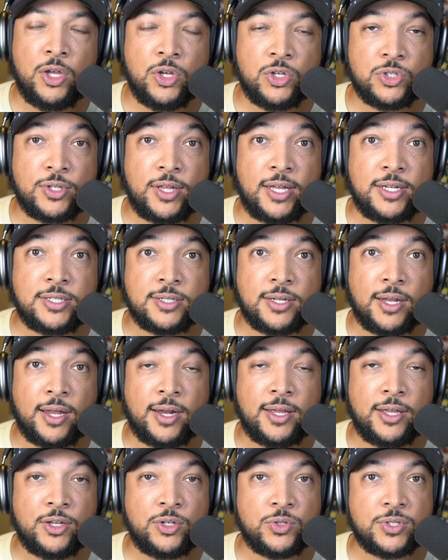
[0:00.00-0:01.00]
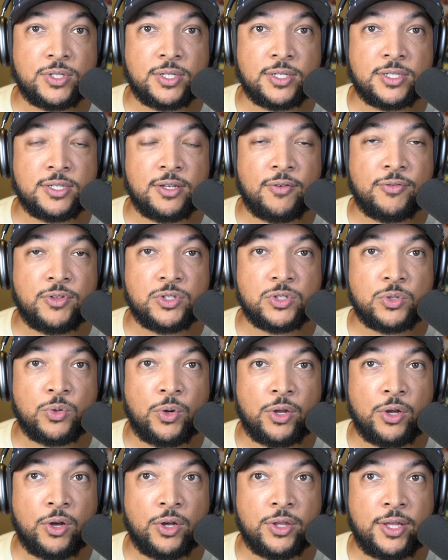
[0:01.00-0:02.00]
So that's a lot of interesting stuff that's
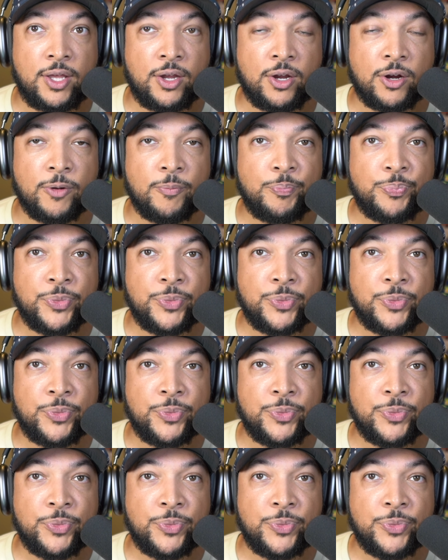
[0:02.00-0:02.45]
going on there.